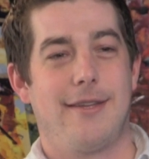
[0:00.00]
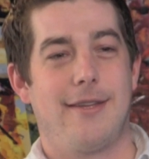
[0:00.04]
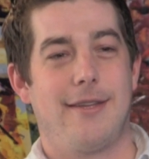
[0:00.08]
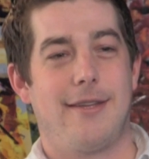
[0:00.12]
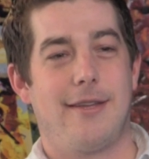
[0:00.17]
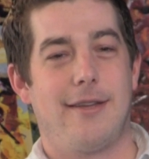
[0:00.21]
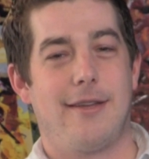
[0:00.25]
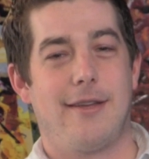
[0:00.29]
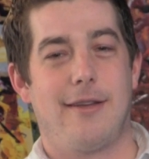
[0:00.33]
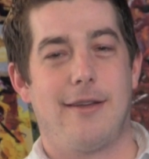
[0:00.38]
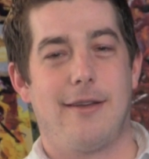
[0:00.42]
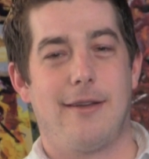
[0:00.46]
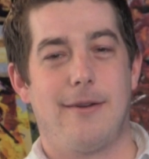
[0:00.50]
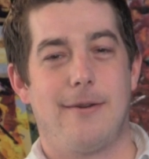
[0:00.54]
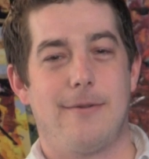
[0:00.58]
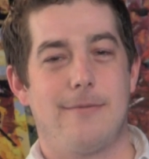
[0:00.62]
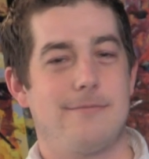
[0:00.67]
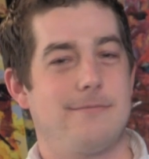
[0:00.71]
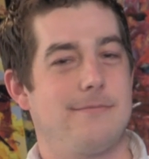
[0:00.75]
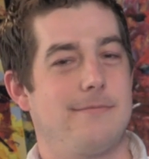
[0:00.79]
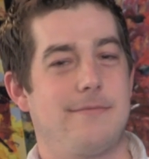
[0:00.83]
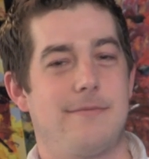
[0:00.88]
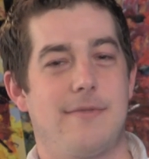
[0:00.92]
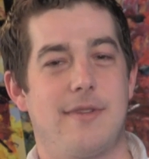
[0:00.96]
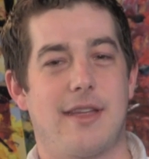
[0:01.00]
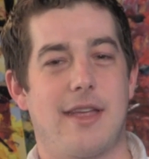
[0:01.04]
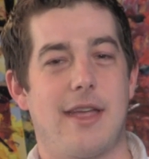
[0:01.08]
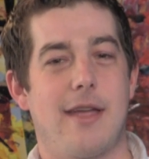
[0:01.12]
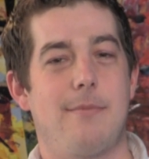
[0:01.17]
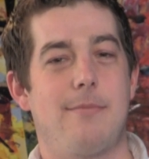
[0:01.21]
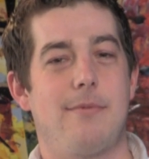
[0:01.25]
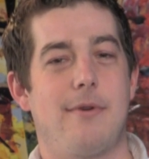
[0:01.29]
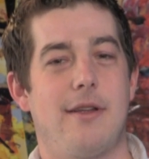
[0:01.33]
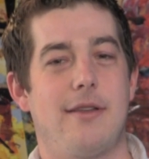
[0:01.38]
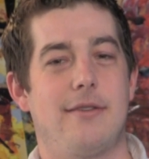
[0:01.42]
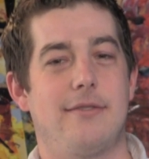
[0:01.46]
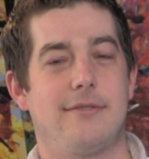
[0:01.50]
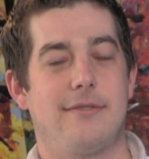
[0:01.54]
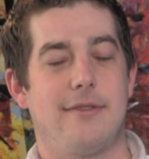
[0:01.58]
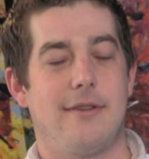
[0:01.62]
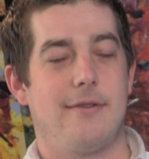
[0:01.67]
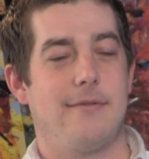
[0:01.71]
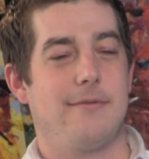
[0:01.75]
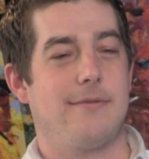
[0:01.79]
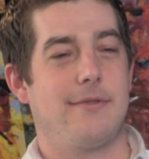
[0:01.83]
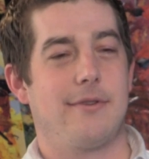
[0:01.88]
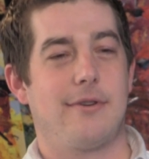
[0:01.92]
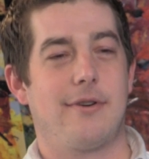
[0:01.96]
The Cape Breton
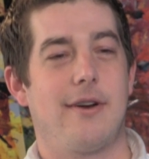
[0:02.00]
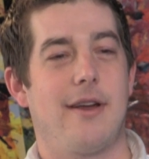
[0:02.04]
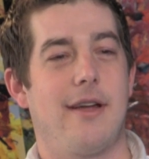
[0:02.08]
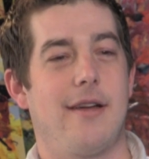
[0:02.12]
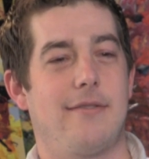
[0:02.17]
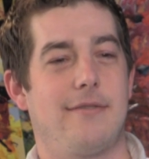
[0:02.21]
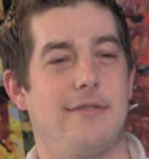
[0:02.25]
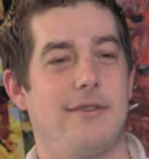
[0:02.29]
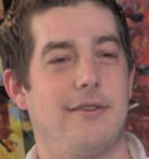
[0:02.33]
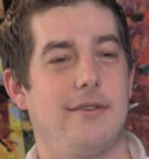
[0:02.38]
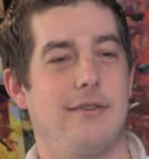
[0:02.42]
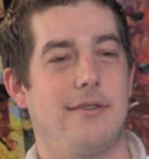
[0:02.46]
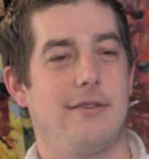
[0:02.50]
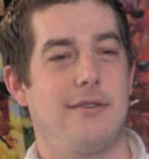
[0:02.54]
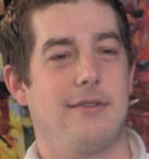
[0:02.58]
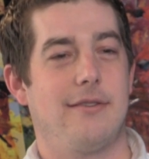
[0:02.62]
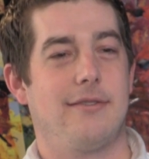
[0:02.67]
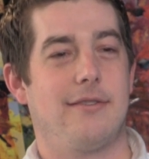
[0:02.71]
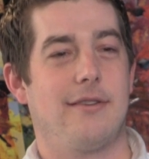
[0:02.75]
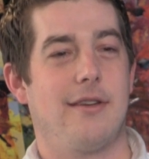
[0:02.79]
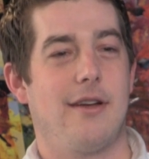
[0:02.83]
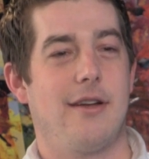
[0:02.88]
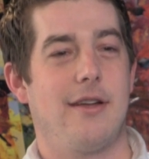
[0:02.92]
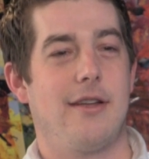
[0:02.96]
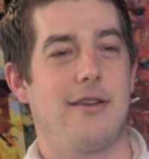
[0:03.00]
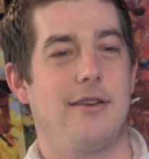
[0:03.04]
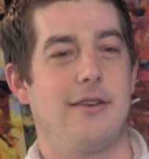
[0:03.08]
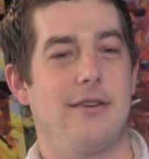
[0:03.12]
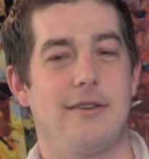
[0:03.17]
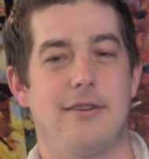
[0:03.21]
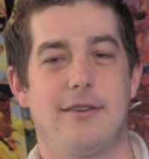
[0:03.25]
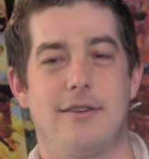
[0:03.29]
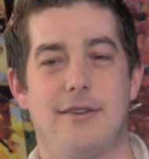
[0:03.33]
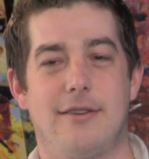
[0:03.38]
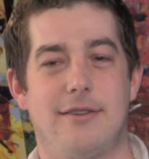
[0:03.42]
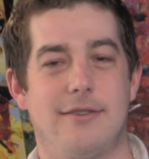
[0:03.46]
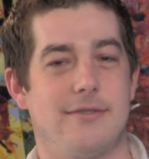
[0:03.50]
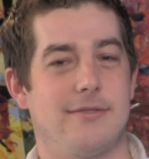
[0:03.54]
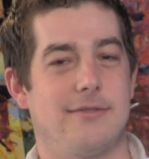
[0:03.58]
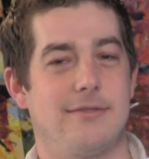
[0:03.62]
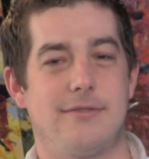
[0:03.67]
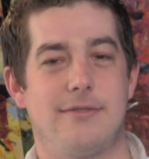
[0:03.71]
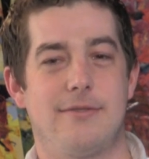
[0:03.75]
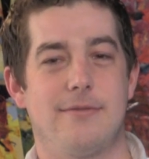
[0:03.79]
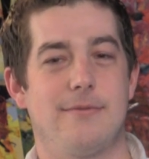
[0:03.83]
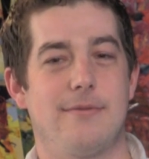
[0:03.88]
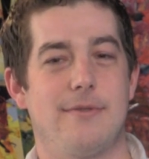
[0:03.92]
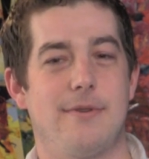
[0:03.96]
Center for Craft and Design is
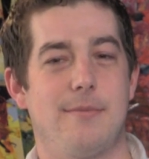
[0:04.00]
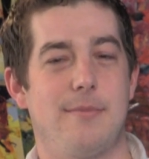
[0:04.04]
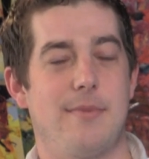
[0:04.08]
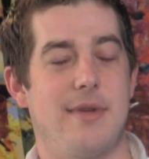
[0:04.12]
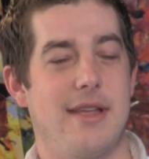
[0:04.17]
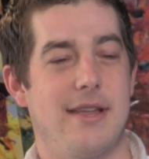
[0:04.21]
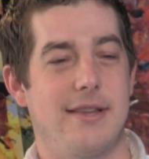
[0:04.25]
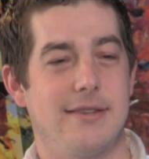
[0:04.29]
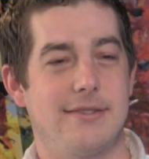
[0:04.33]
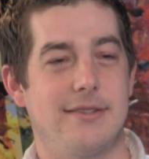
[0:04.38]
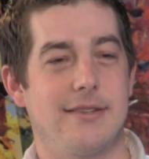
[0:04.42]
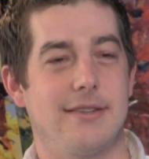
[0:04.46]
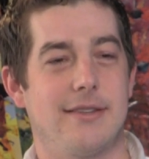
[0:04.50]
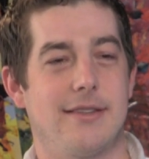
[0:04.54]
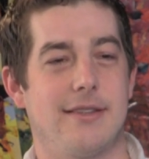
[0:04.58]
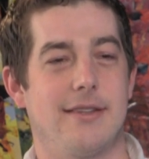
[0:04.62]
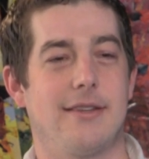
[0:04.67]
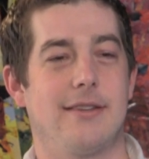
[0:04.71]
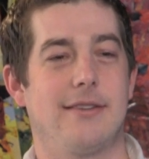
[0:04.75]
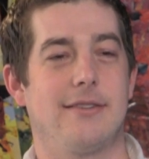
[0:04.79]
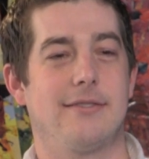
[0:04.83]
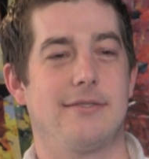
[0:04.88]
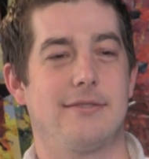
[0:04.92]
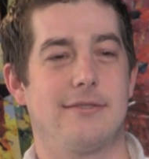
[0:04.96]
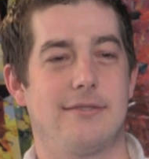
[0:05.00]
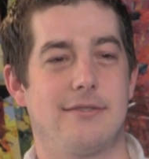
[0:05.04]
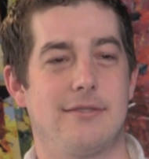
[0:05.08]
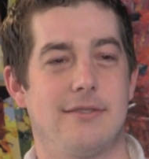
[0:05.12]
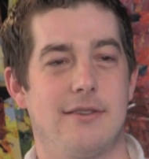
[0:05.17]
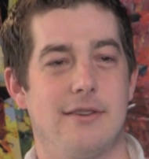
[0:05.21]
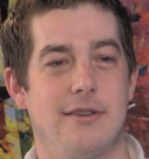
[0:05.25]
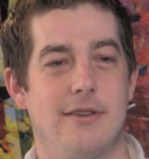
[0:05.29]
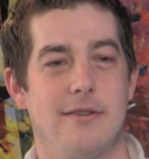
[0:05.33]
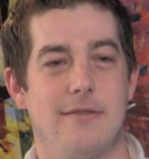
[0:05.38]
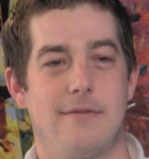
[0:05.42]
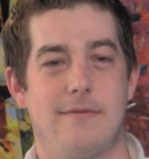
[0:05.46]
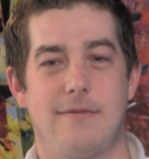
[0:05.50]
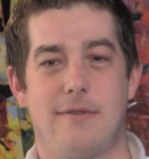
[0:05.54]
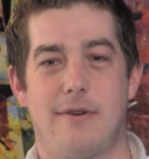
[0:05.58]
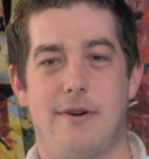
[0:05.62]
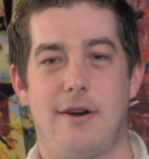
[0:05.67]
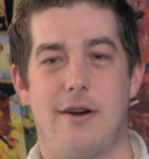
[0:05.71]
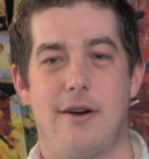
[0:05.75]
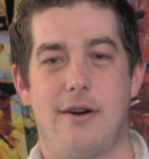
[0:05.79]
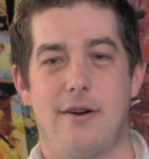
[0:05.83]
doing amazing things for